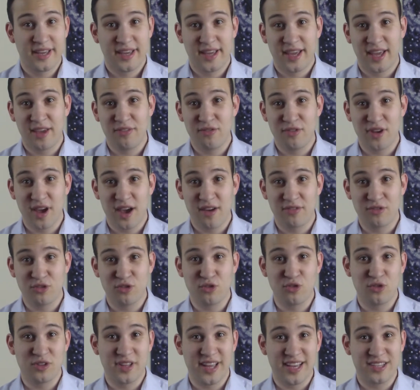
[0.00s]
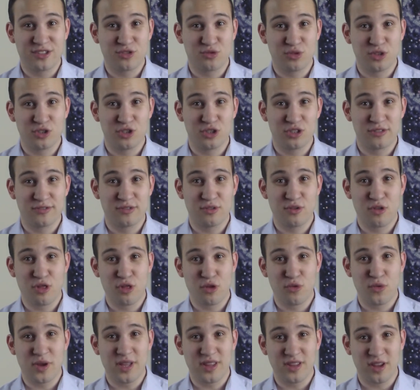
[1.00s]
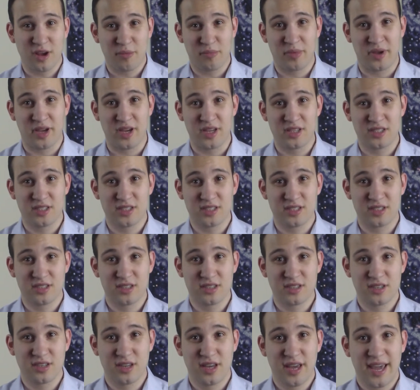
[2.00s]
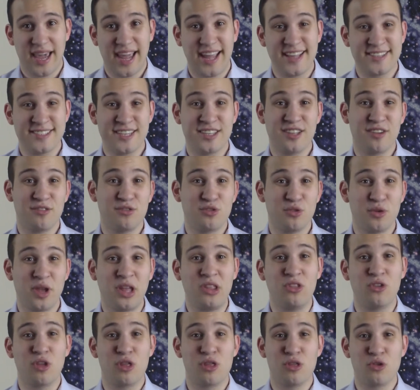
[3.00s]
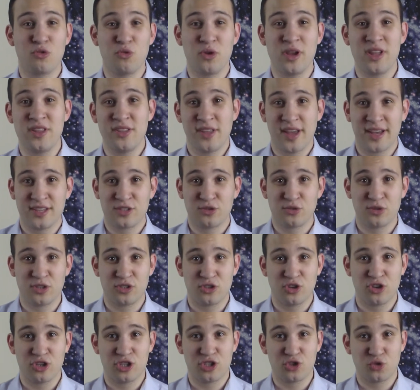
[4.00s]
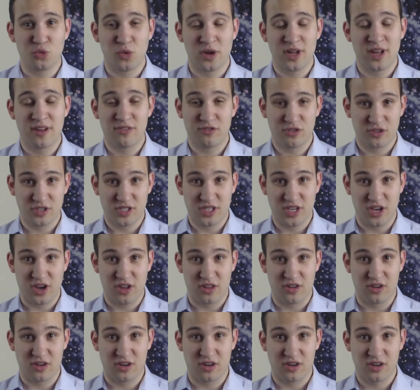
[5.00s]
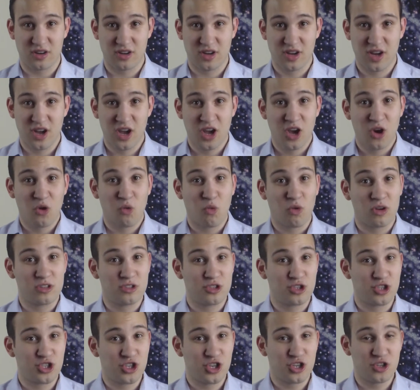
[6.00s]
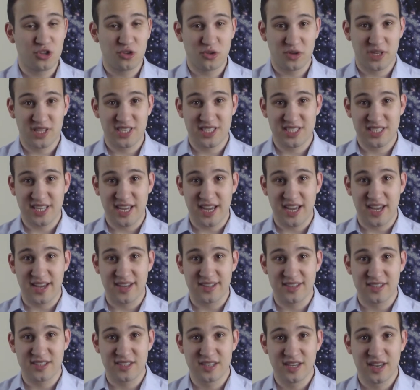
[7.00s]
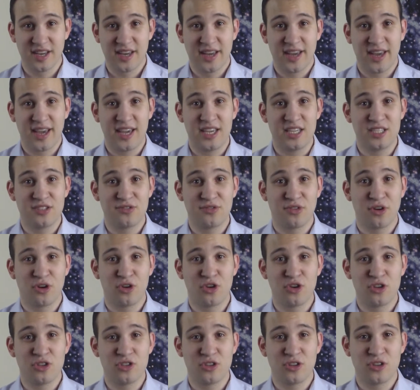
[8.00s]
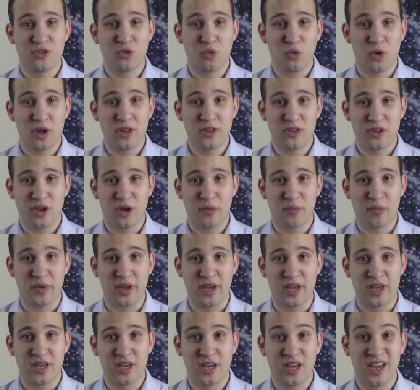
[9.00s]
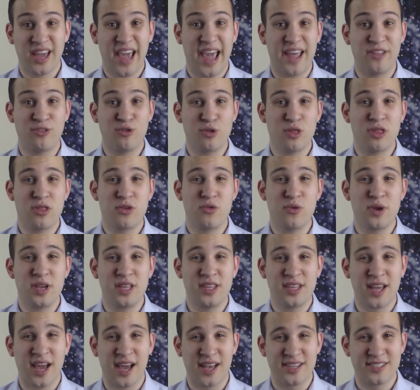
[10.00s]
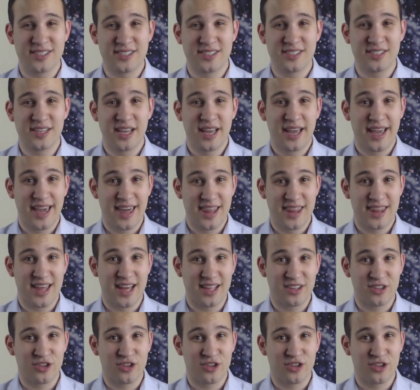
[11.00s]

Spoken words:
if you have to do desk research for 3 topics, instead of doing the 3 desk research one after the other, what you should do instead is focus on the one topic and the 3 tasks in that